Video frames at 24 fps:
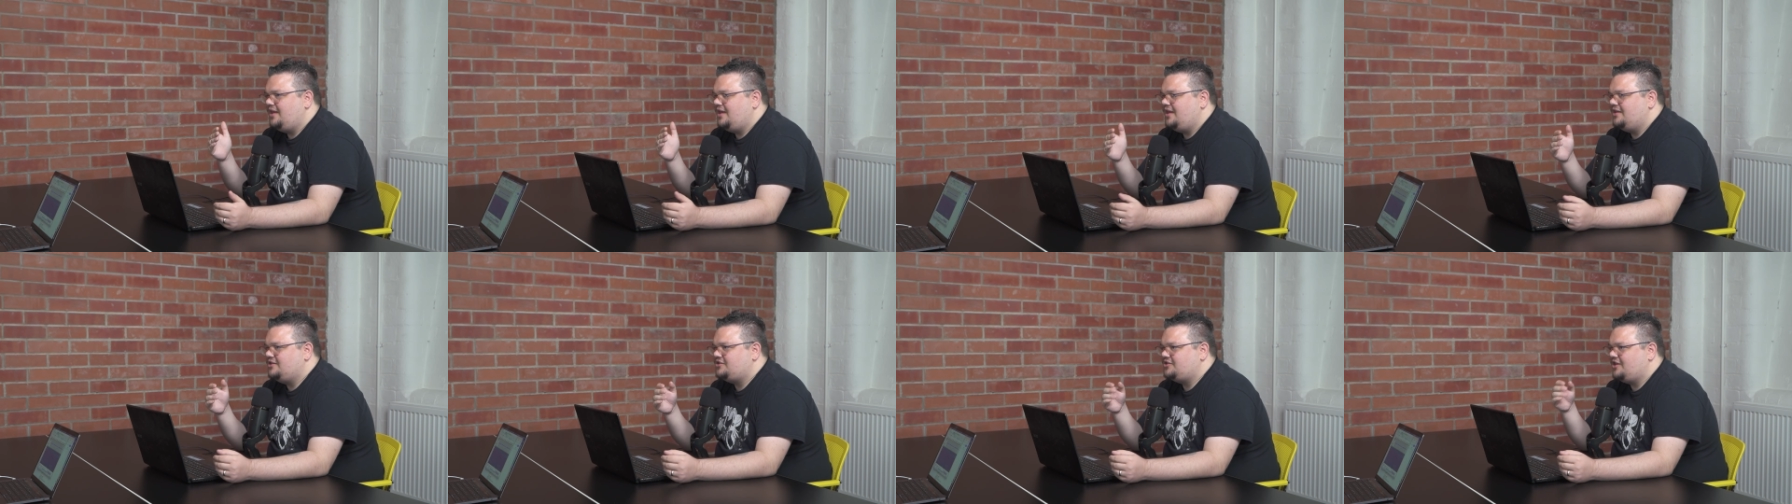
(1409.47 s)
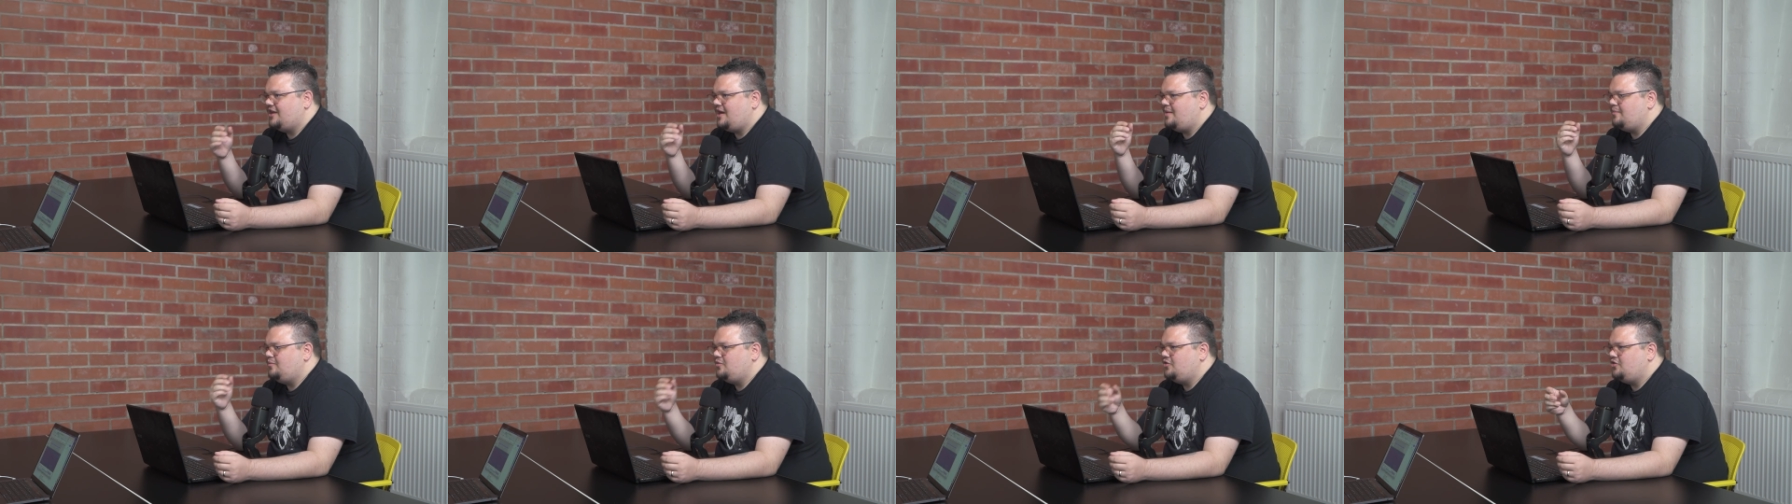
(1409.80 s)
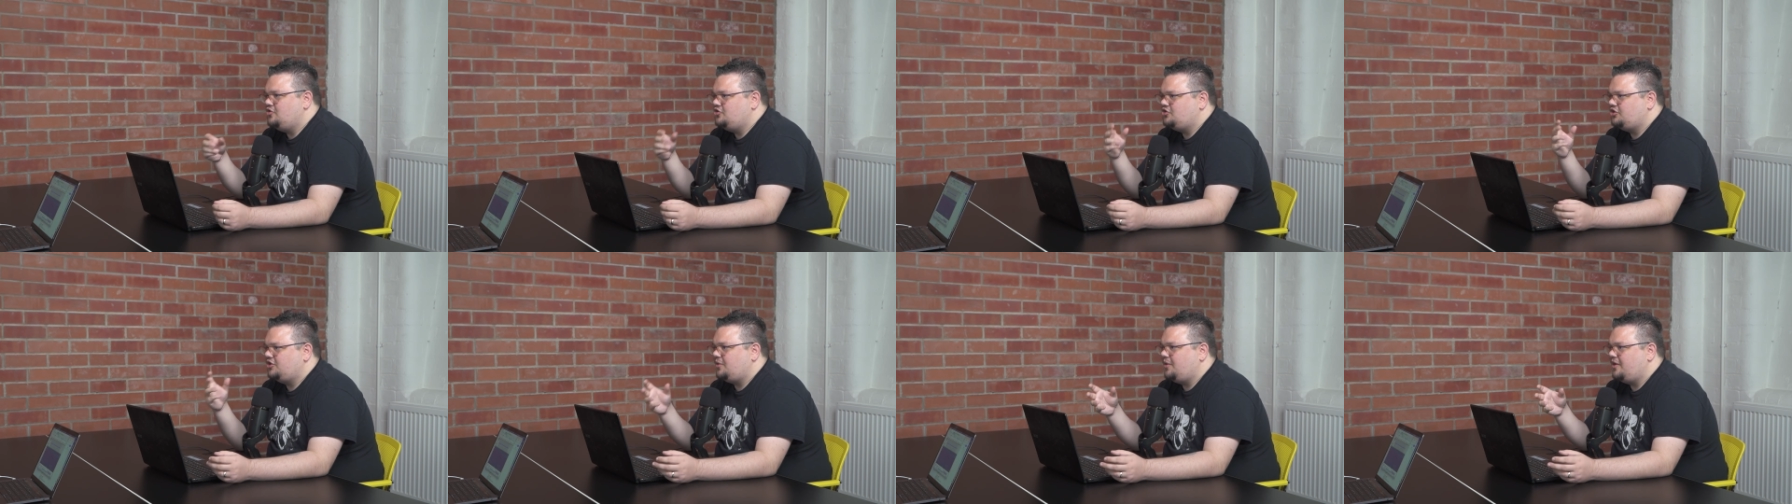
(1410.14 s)
it's like, I'm
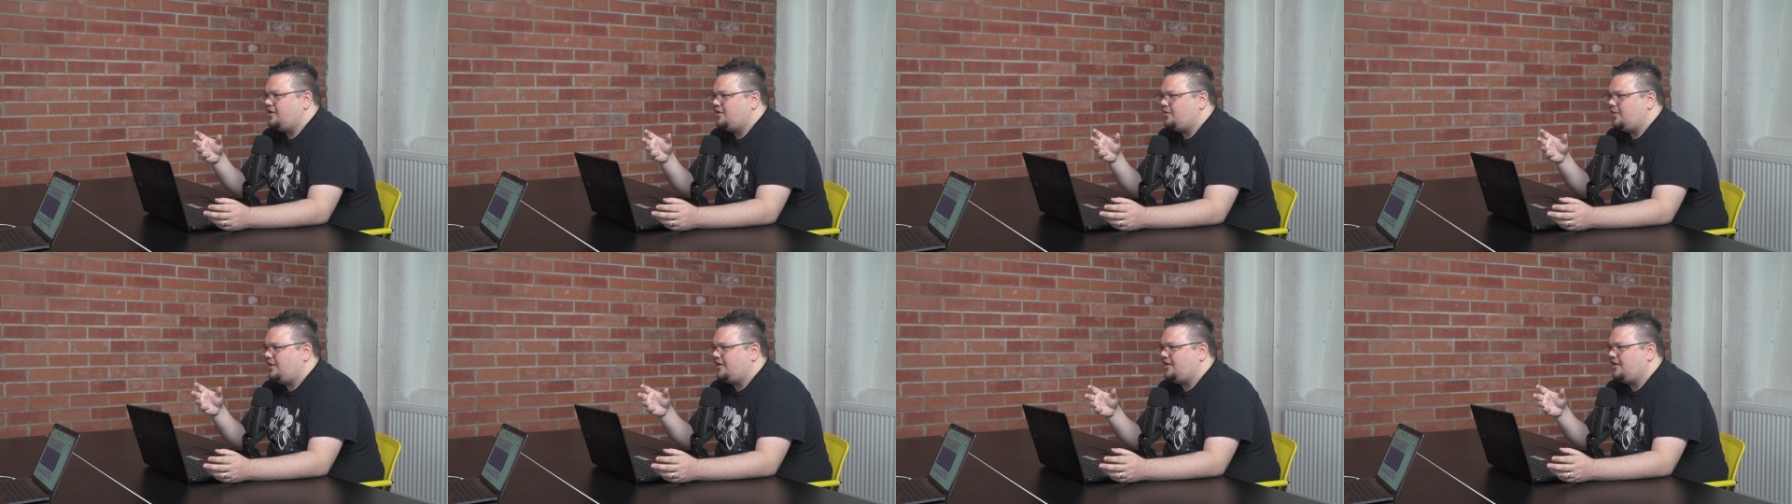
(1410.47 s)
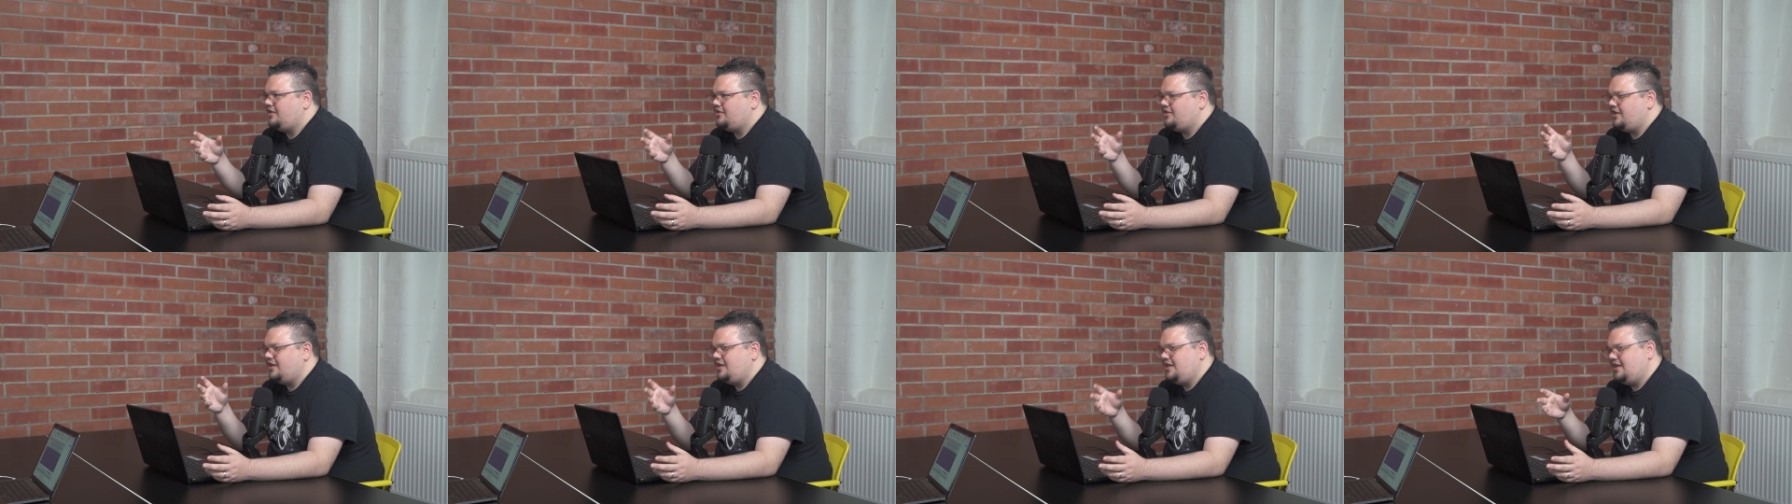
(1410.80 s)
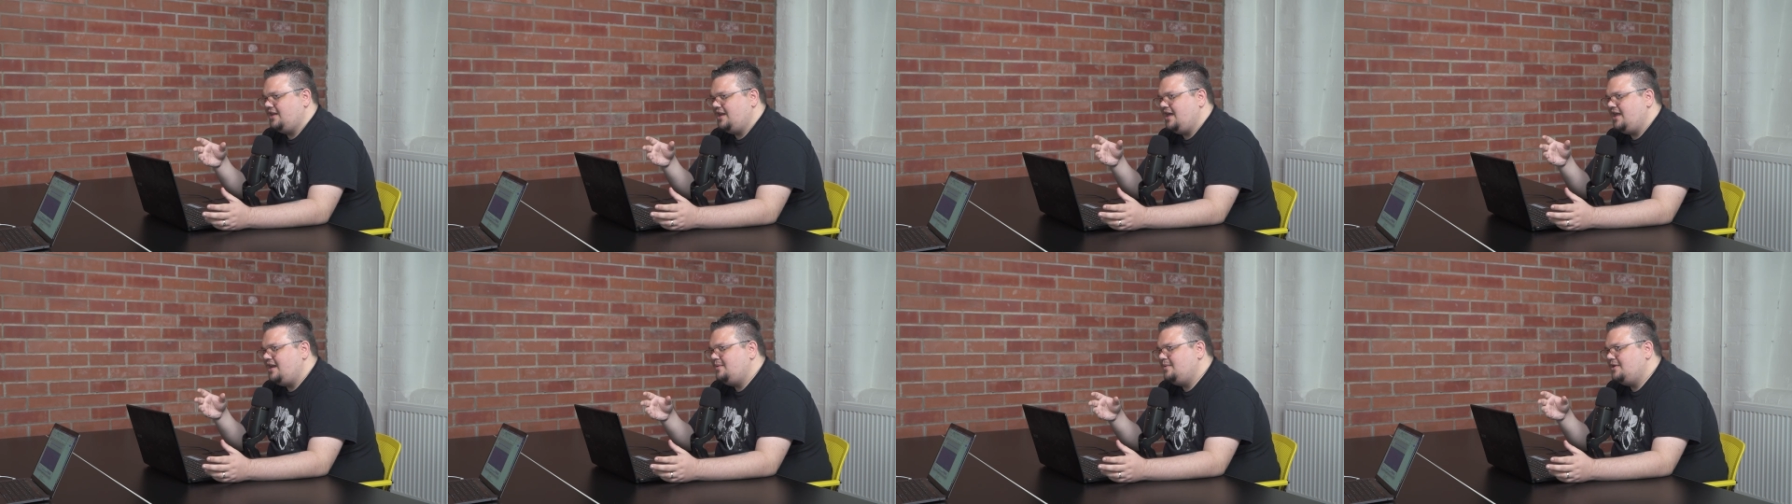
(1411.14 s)
usually quite quick at
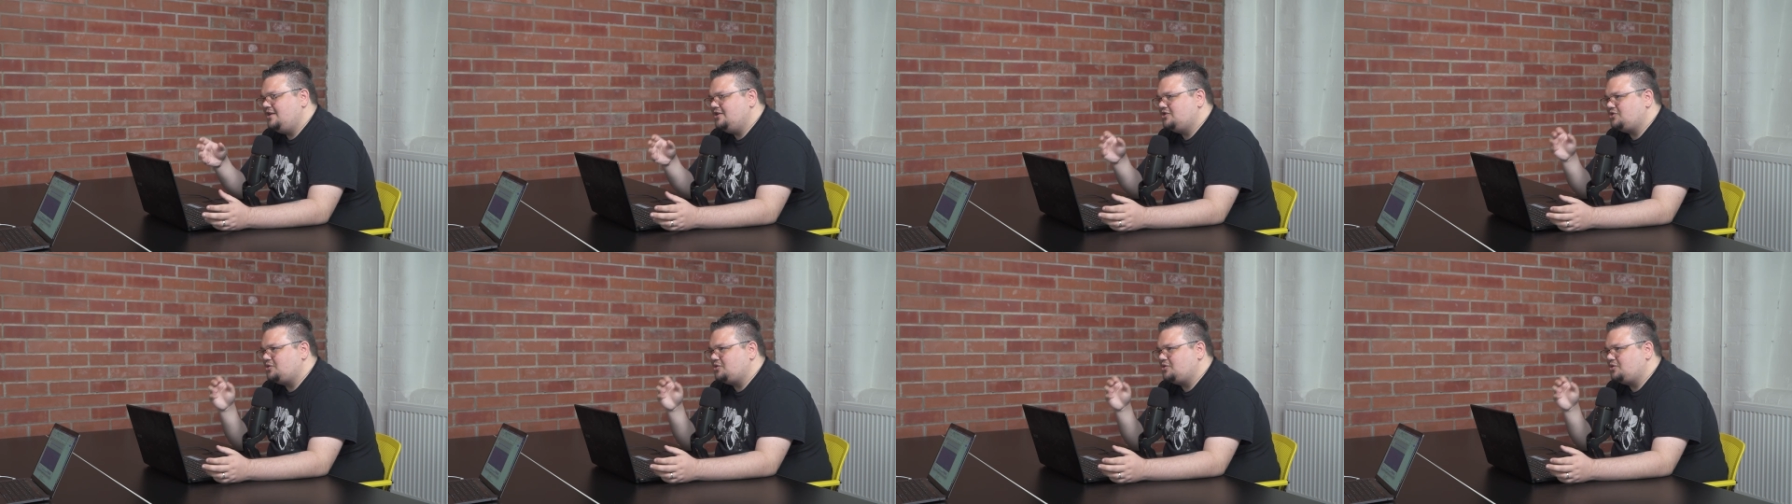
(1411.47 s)
thinking anyway,